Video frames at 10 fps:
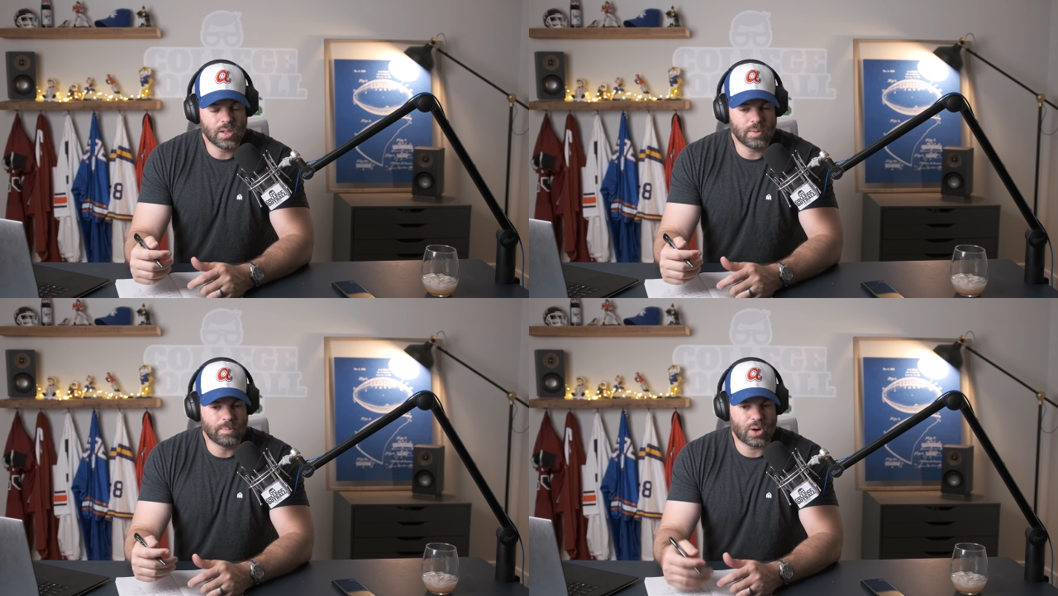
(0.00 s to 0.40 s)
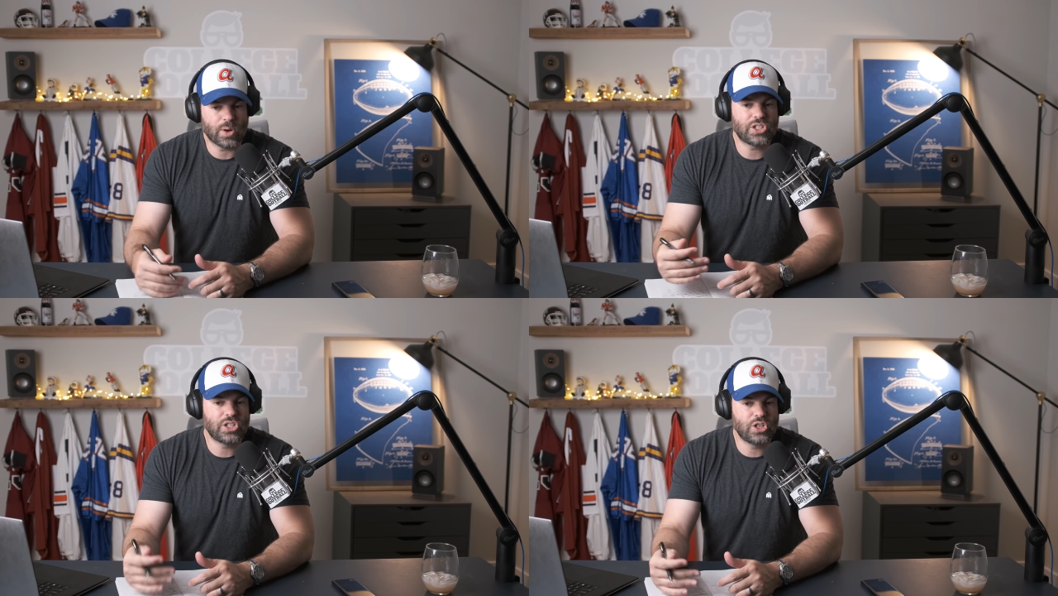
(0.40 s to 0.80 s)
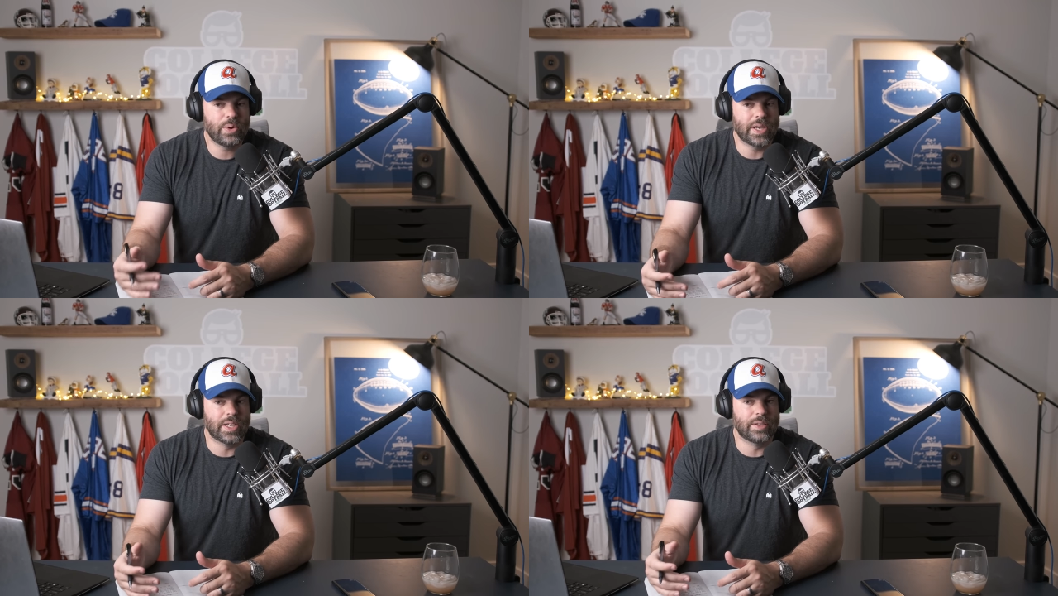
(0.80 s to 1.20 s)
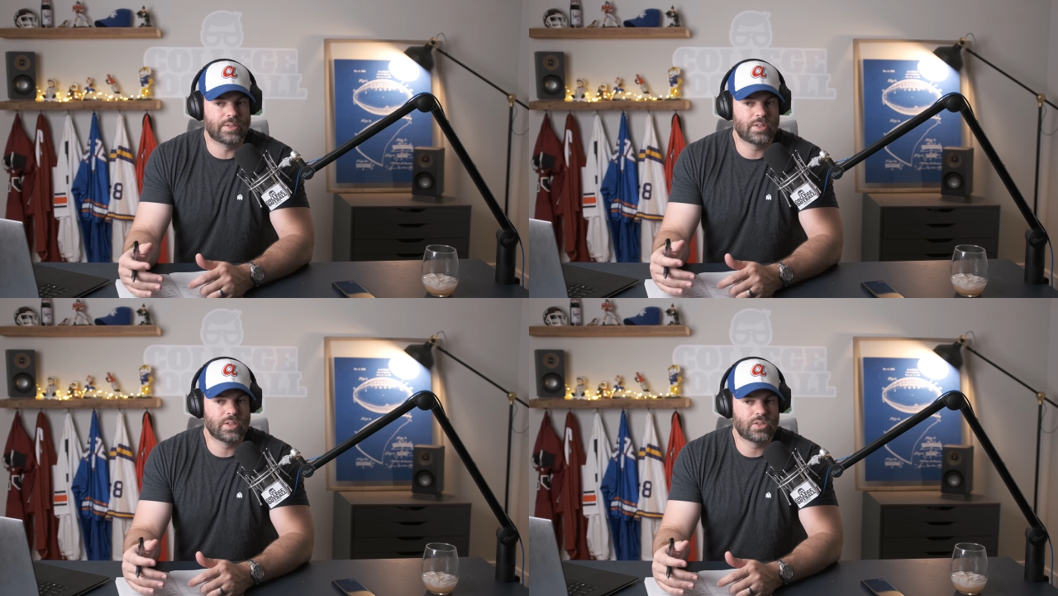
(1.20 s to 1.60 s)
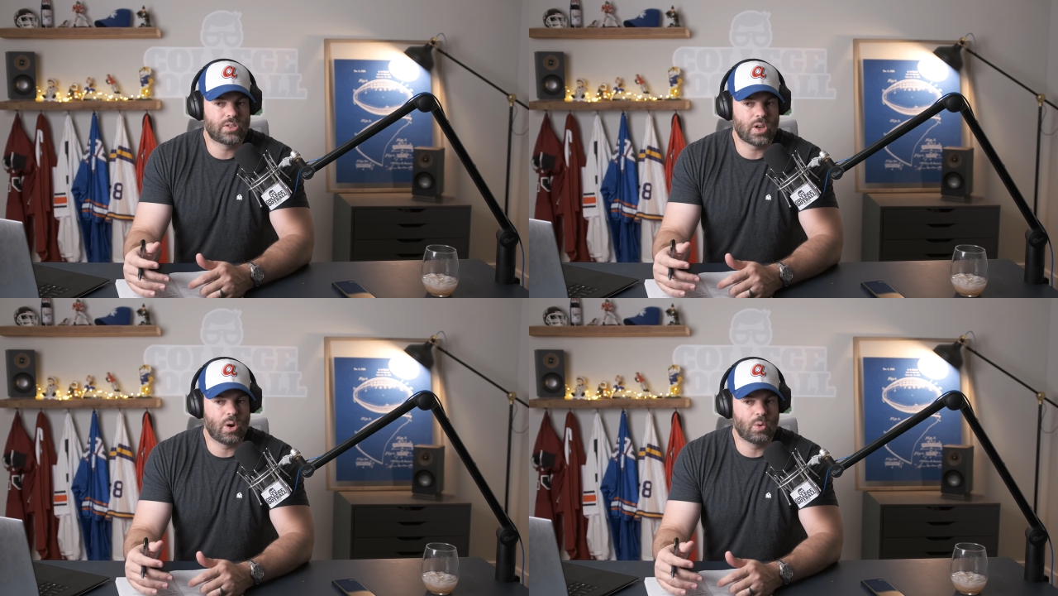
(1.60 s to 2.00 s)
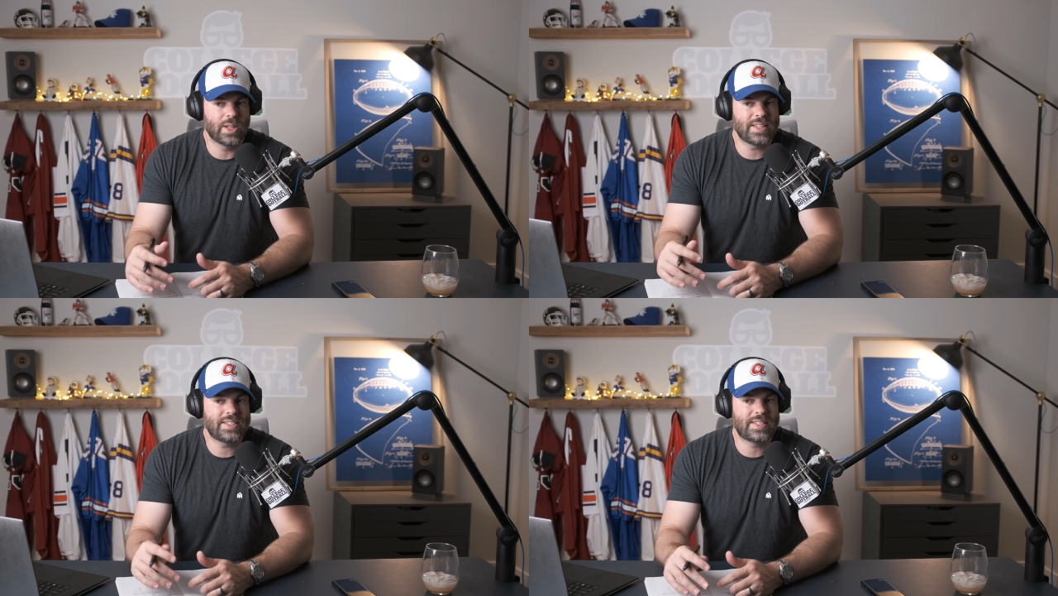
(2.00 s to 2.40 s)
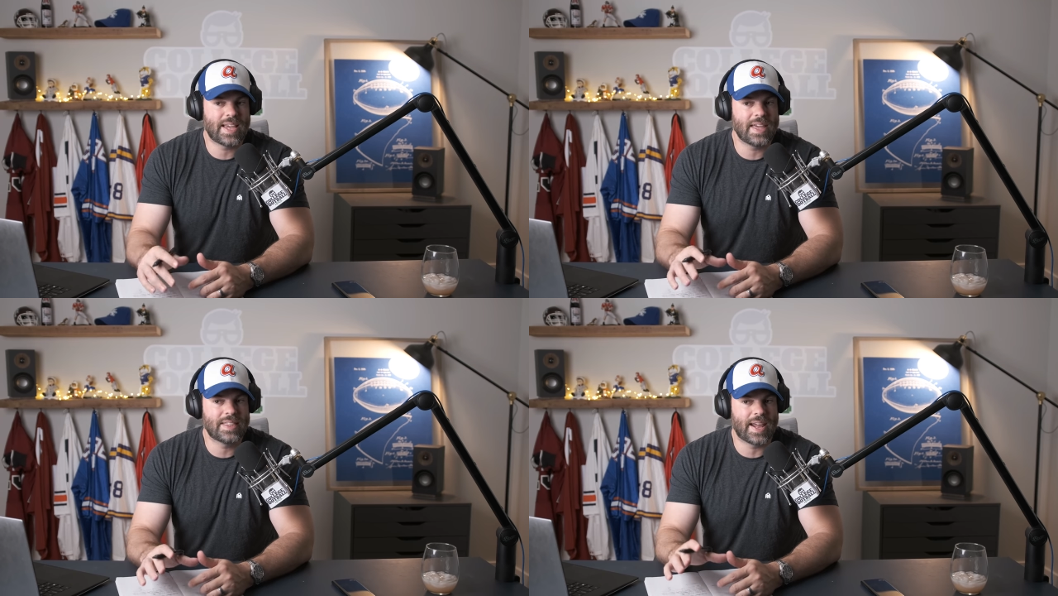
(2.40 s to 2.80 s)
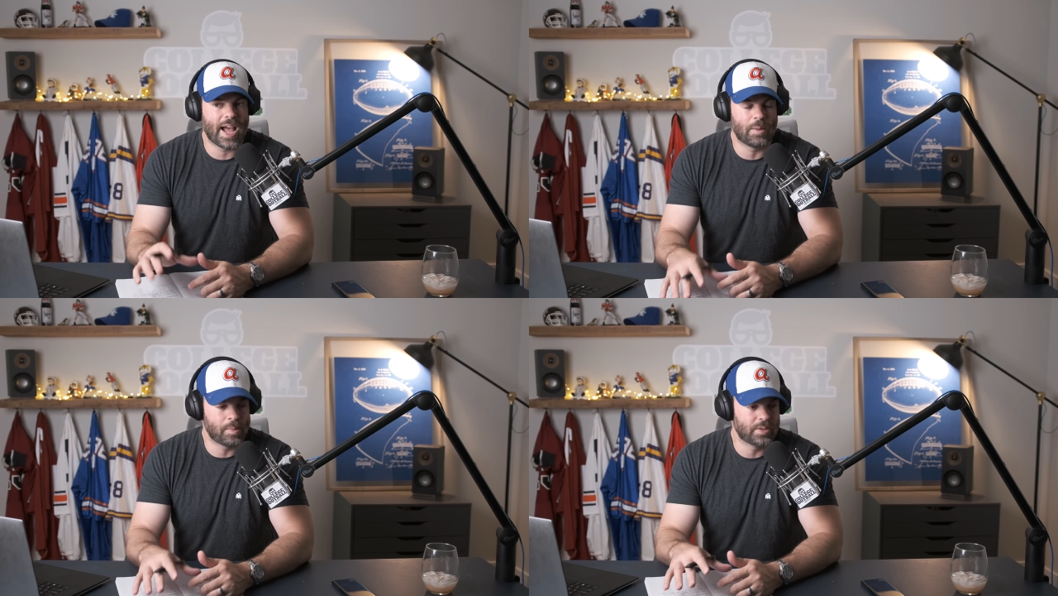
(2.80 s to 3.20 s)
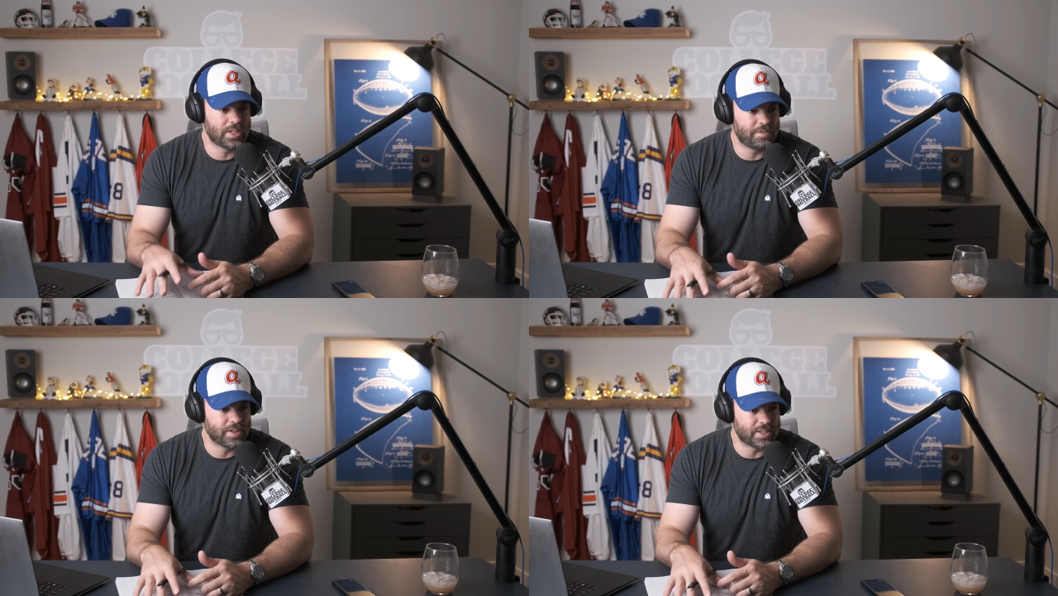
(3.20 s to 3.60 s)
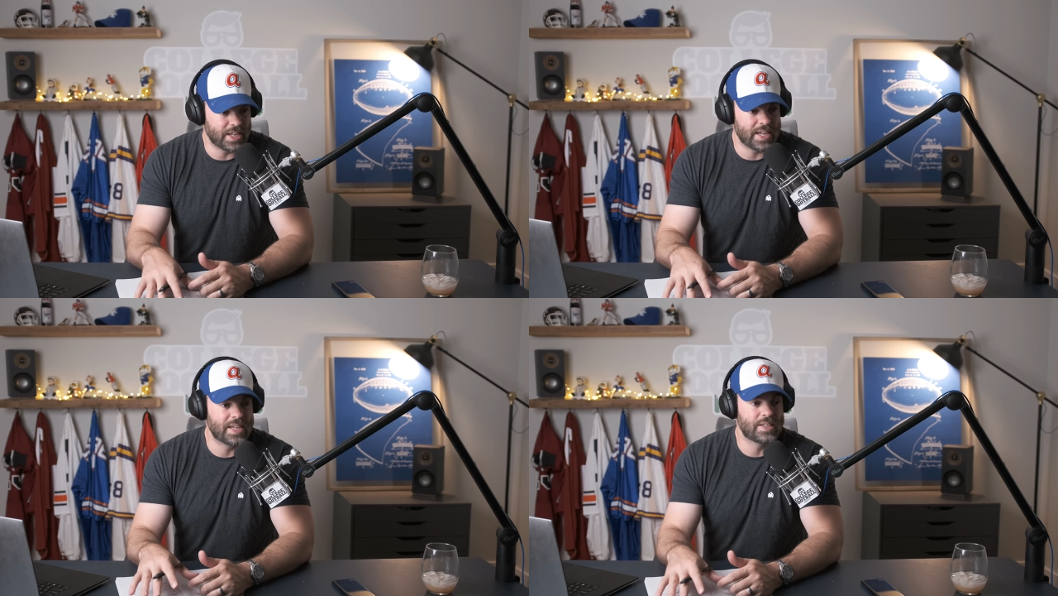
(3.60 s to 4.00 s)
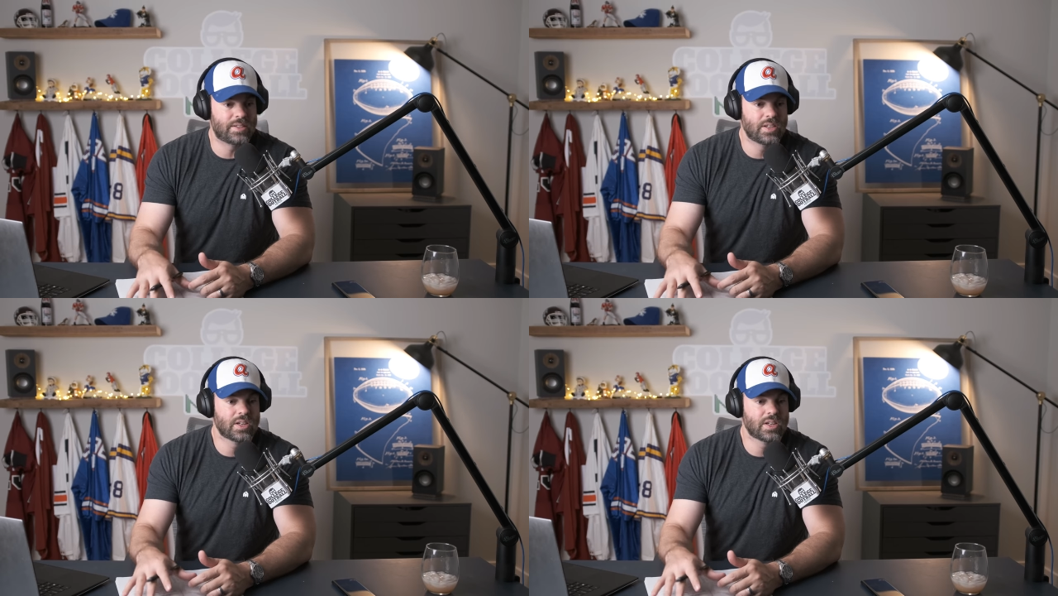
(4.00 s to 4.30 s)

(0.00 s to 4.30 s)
my question to you is, so let's say that Alabama's defense is